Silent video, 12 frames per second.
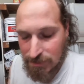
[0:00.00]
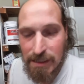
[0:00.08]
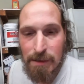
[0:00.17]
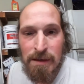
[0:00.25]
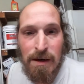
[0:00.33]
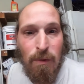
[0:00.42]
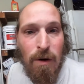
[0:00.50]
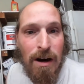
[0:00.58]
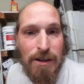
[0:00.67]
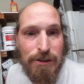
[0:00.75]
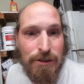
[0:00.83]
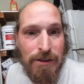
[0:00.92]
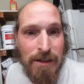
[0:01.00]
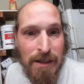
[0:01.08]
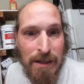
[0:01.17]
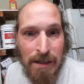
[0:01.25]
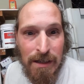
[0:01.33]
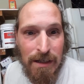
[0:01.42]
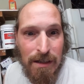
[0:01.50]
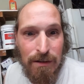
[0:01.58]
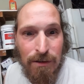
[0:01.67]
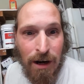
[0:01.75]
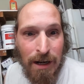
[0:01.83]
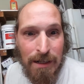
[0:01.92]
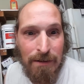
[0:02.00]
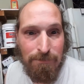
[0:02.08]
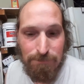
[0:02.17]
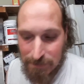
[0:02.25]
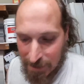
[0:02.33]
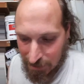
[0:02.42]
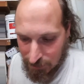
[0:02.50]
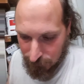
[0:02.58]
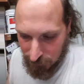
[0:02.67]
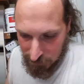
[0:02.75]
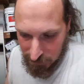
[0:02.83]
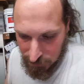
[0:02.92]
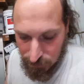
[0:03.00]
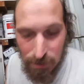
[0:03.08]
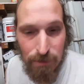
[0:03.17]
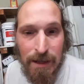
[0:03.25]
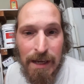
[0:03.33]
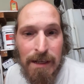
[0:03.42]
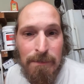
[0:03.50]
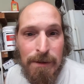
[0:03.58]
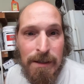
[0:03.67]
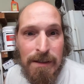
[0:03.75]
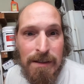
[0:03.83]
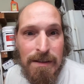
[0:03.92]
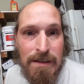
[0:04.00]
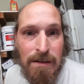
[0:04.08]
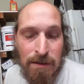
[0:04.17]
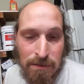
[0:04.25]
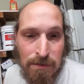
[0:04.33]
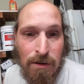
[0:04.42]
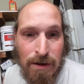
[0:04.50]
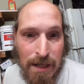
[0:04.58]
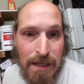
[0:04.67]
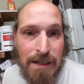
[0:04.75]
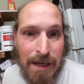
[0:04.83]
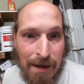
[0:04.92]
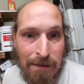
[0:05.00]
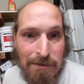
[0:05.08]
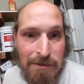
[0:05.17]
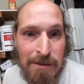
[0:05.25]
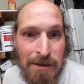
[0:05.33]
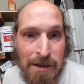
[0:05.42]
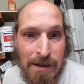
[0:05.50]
get me a washer, grind it down to fit the 2 locating pins or locating dowels,